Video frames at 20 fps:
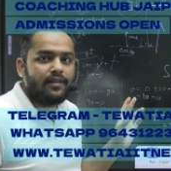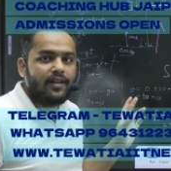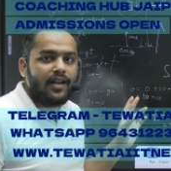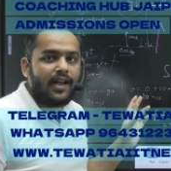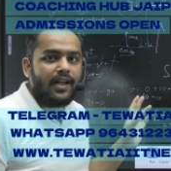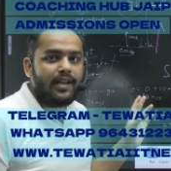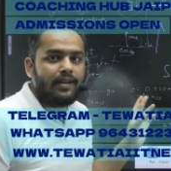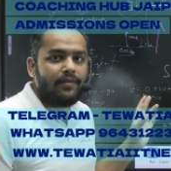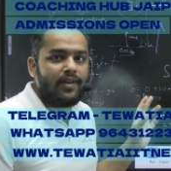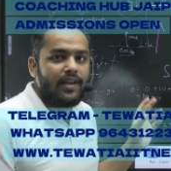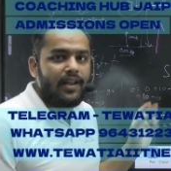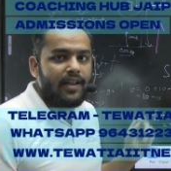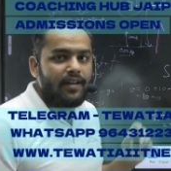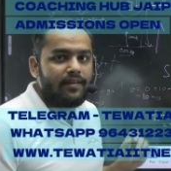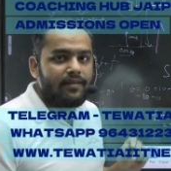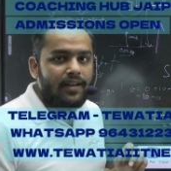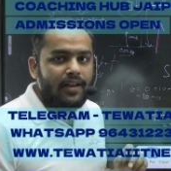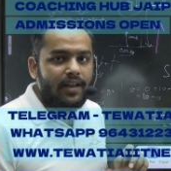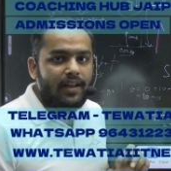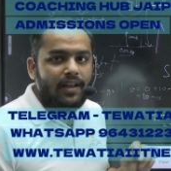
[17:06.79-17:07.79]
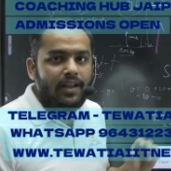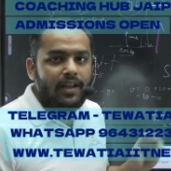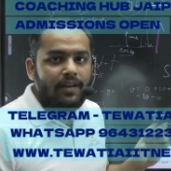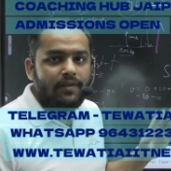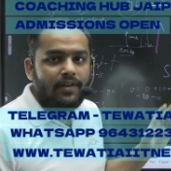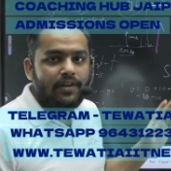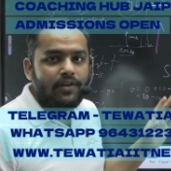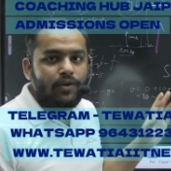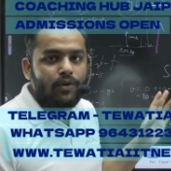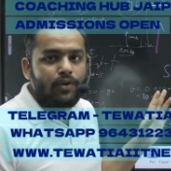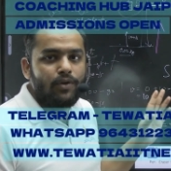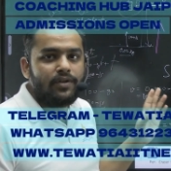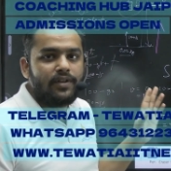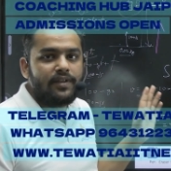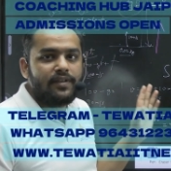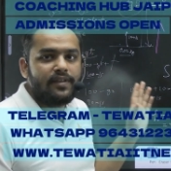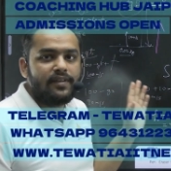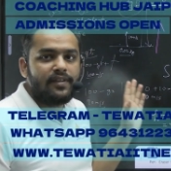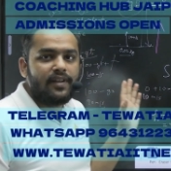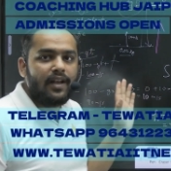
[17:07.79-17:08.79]
relatively easily even though
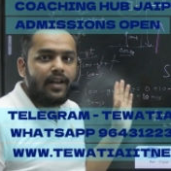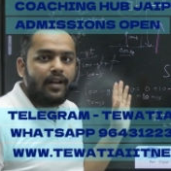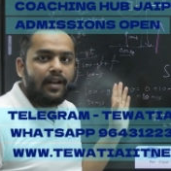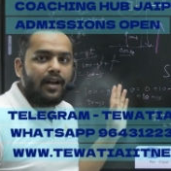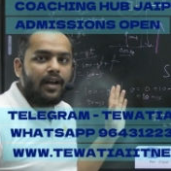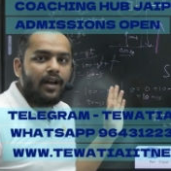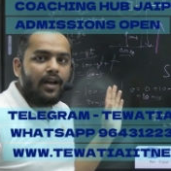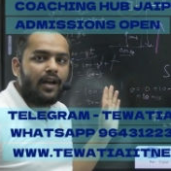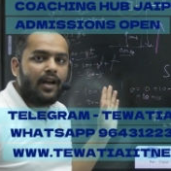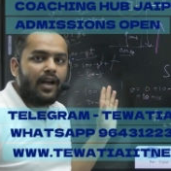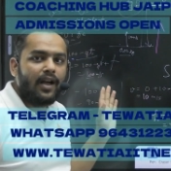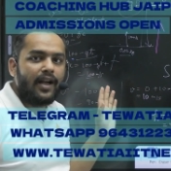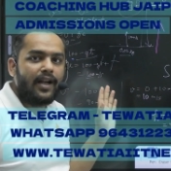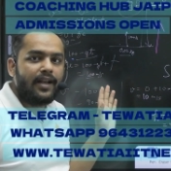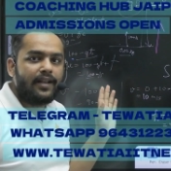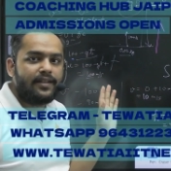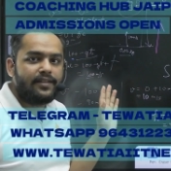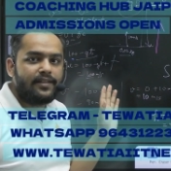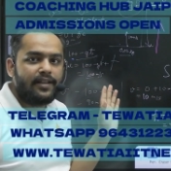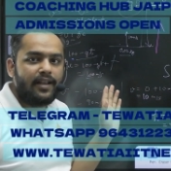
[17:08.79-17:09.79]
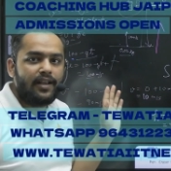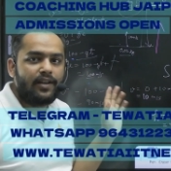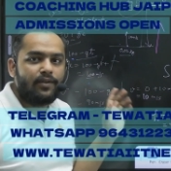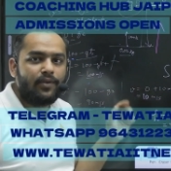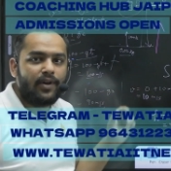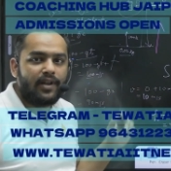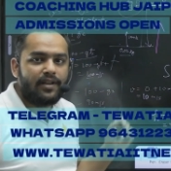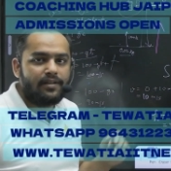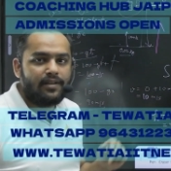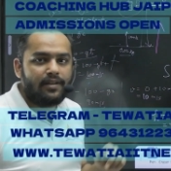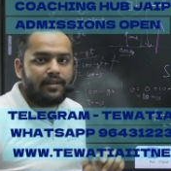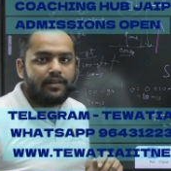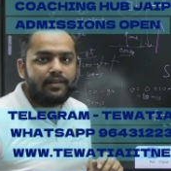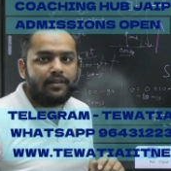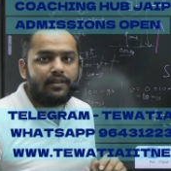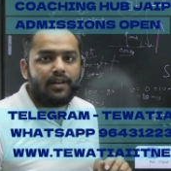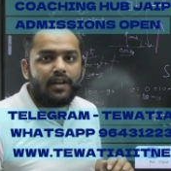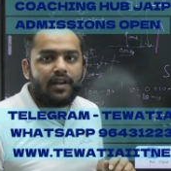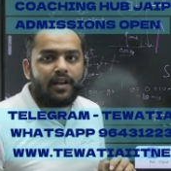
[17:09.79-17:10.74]
this is an uh, IITJEE question